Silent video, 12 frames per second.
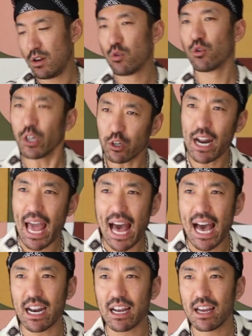We're gonna
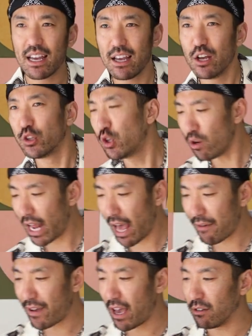add
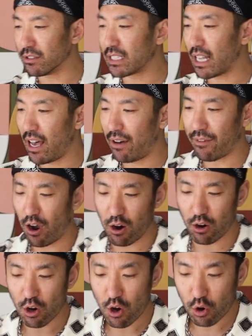2.5 ounces of
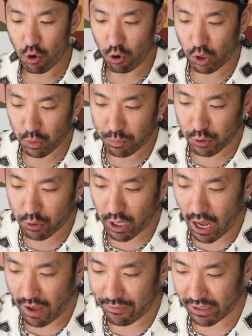our cold brew
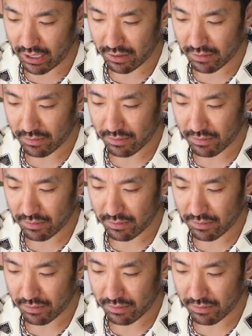coffee.